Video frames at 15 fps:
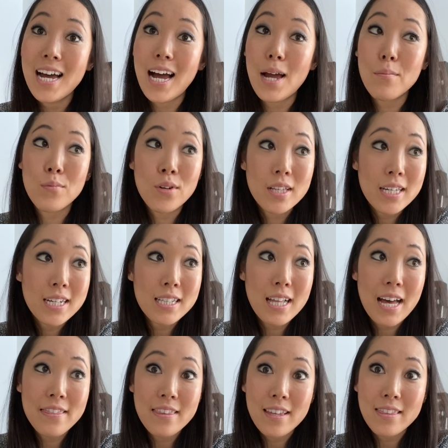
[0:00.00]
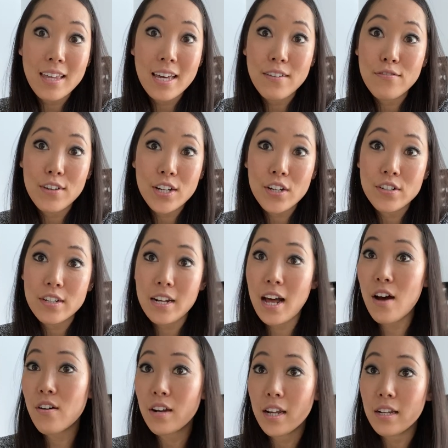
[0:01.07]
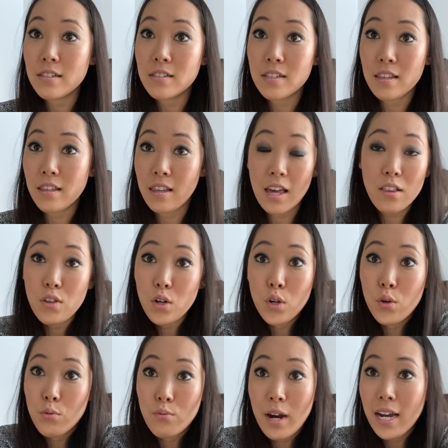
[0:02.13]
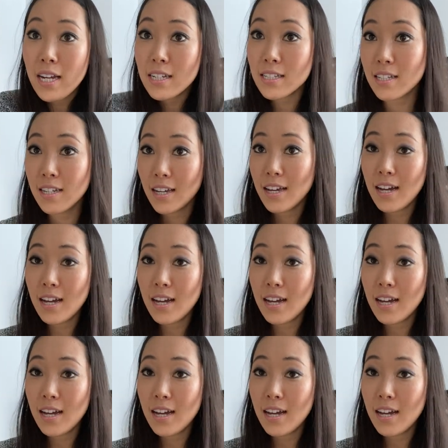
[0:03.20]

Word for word: I'm really glad that they figured it out and they look great.